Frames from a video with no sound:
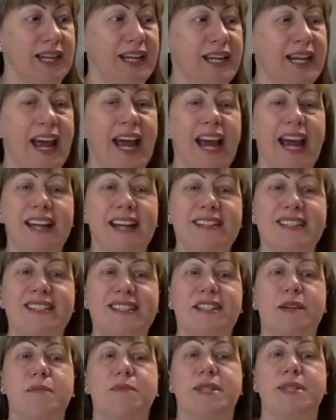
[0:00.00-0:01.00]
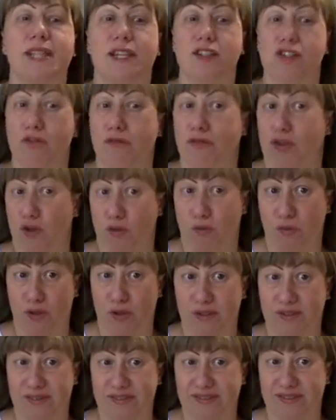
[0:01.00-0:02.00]
it had some sense of
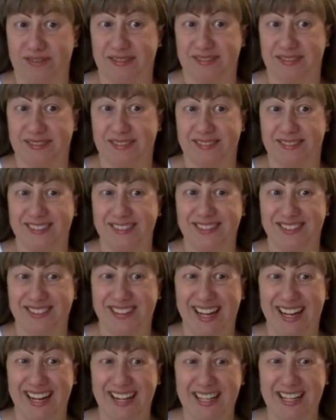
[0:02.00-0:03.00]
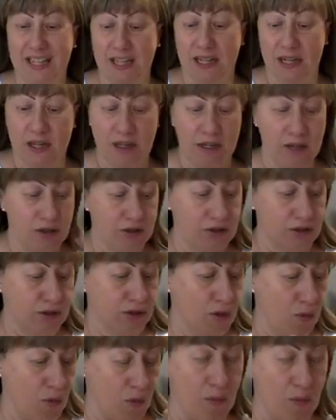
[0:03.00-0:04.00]
humor. Okay,
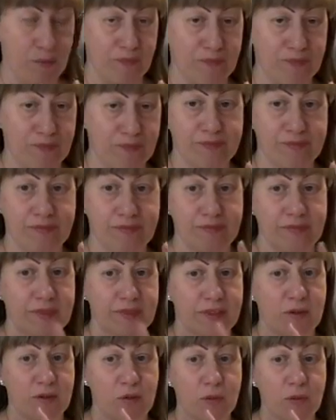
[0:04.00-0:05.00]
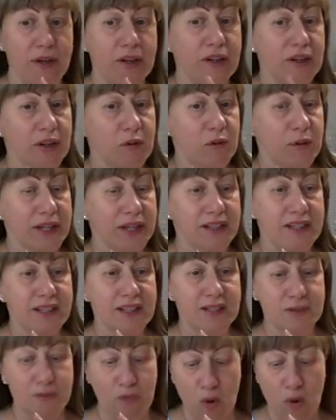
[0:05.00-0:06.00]
so we're going to read
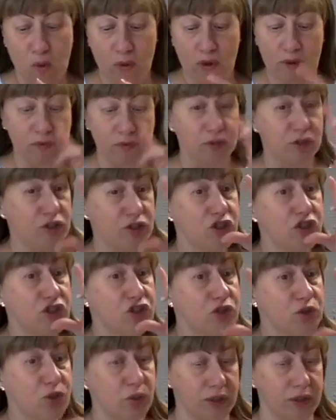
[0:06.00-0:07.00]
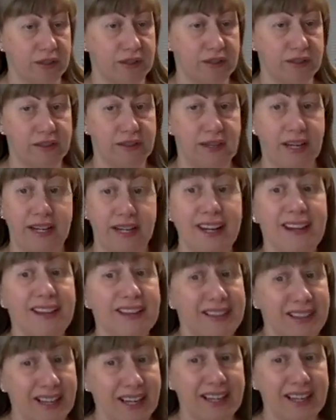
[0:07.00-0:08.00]
this poem, which is short, and I
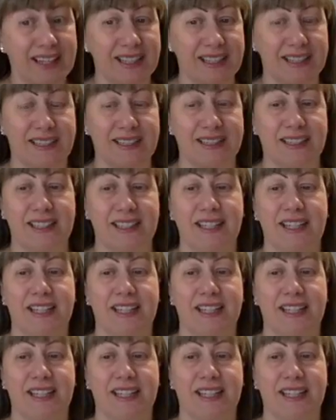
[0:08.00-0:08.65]
think